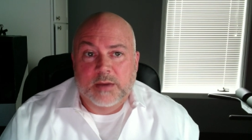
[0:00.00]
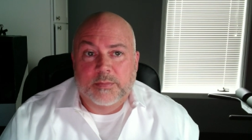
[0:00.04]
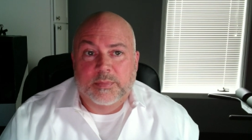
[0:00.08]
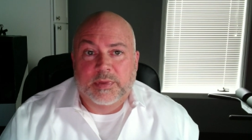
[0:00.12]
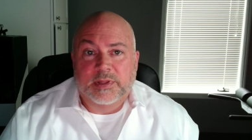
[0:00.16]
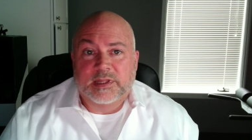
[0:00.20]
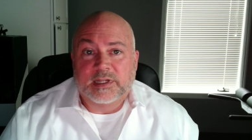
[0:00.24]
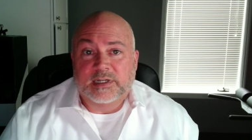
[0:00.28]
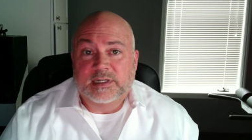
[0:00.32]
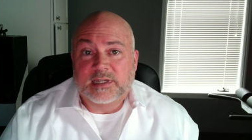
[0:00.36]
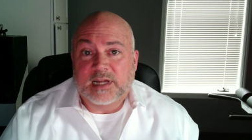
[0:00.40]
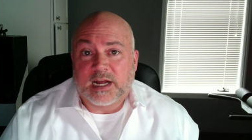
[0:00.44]

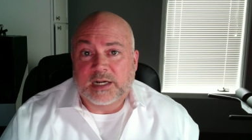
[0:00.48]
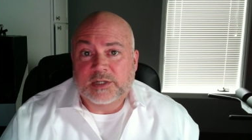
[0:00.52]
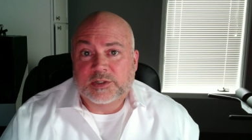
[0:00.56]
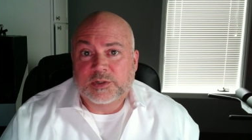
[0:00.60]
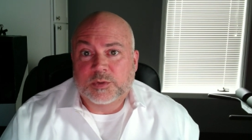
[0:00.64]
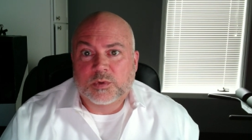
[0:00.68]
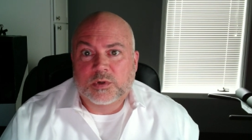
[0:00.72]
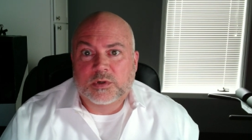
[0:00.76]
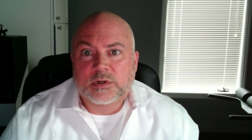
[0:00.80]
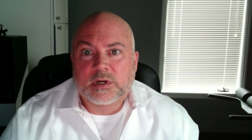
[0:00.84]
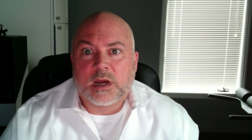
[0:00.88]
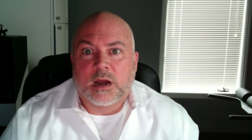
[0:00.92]
but the
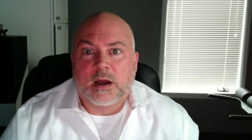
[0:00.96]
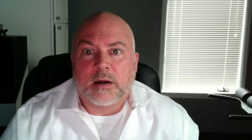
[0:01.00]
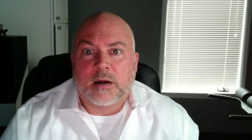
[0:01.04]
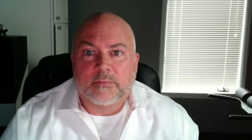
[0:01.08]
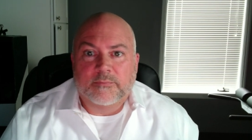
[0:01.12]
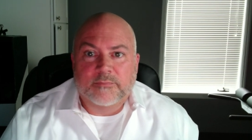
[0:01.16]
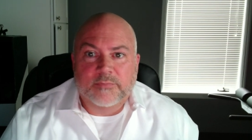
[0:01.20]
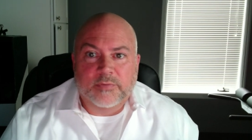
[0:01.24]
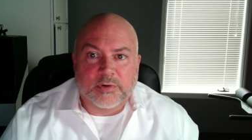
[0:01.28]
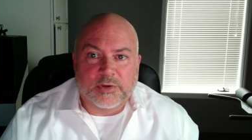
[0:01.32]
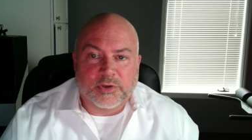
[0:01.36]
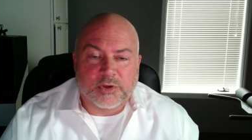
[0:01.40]
doctor will
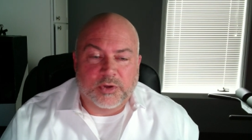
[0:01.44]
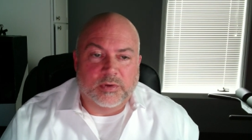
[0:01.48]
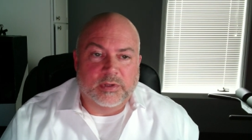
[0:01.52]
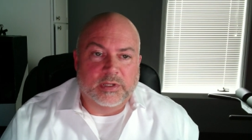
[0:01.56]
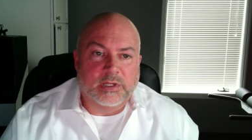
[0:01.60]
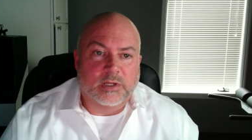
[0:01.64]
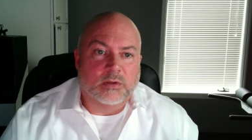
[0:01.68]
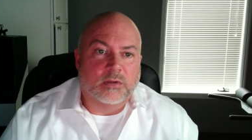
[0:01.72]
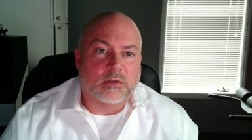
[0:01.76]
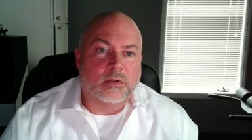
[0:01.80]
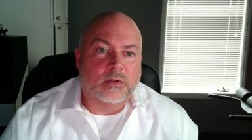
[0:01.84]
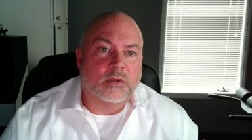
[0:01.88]
comfort you
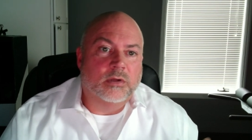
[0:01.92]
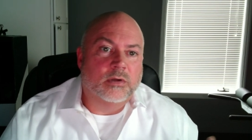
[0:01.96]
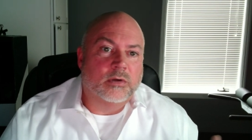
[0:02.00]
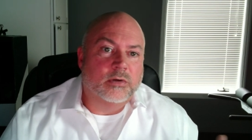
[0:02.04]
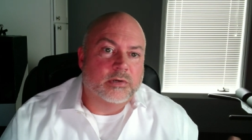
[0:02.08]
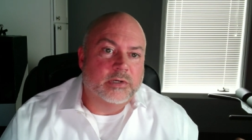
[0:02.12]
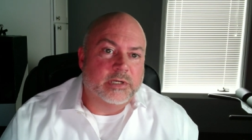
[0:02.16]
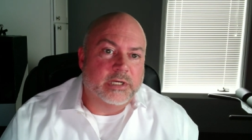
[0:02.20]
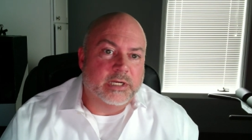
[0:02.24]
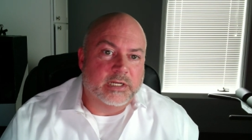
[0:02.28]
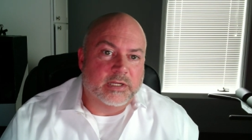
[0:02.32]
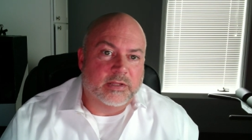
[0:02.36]
and they'll
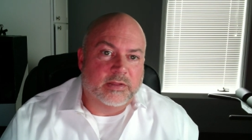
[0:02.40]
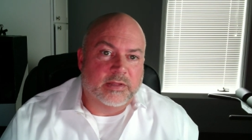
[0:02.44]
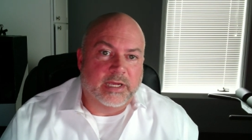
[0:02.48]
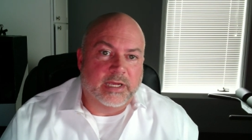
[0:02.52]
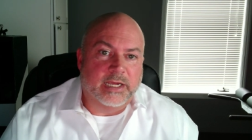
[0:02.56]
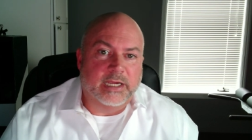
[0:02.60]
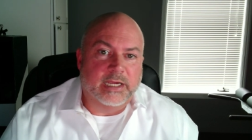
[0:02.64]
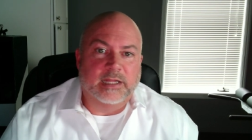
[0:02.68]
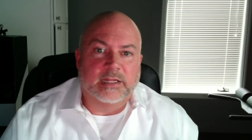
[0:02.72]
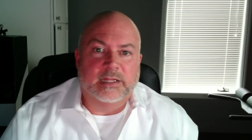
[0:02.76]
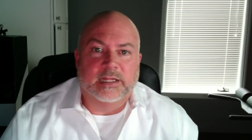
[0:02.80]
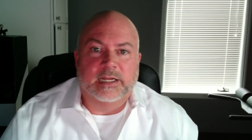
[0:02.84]
lull you into
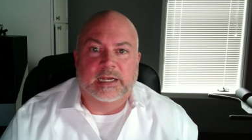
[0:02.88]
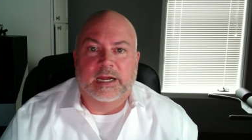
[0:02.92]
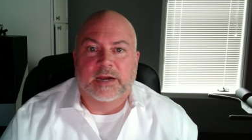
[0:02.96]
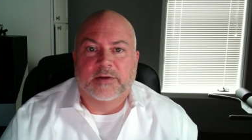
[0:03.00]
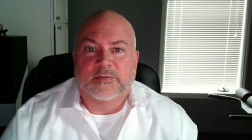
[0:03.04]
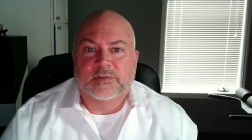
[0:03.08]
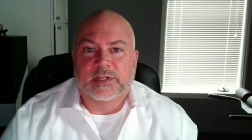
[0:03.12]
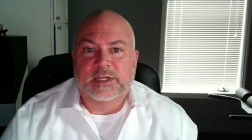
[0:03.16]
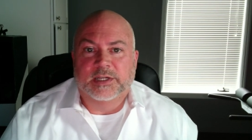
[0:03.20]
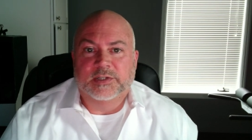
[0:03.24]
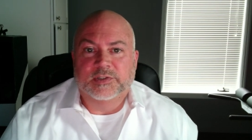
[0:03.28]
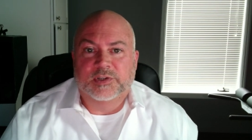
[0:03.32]
thinking that
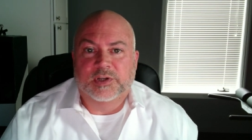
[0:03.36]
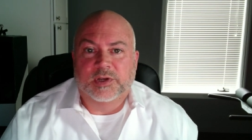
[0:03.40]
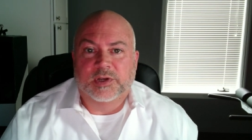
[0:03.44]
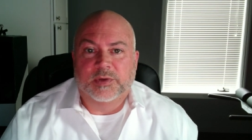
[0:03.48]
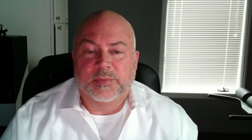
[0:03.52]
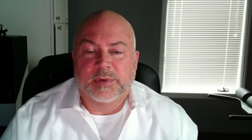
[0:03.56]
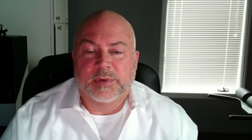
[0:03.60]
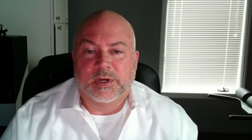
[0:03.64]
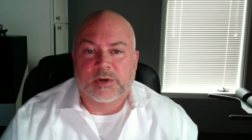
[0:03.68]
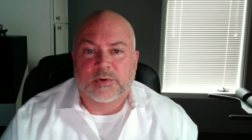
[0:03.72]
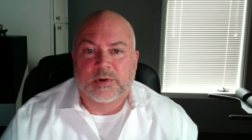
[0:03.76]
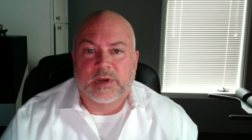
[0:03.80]
everything's going
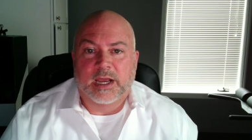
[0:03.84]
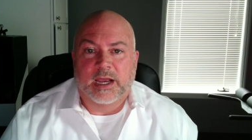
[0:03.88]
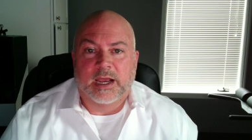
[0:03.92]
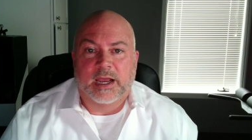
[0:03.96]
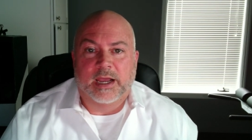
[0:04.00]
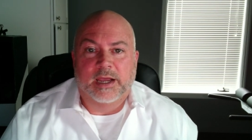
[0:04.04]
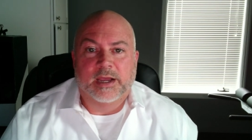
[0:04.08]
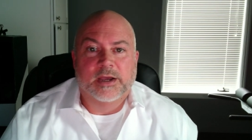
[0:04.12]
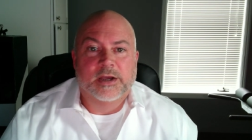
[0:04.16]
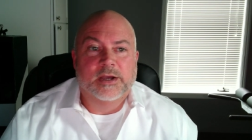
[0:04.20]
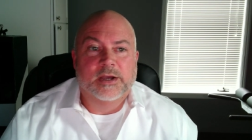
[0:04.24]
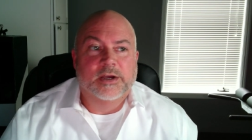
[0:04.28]
to be
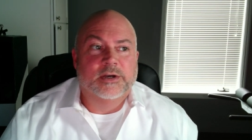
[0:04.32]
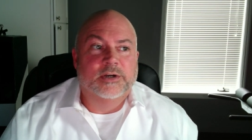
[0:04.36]
okay.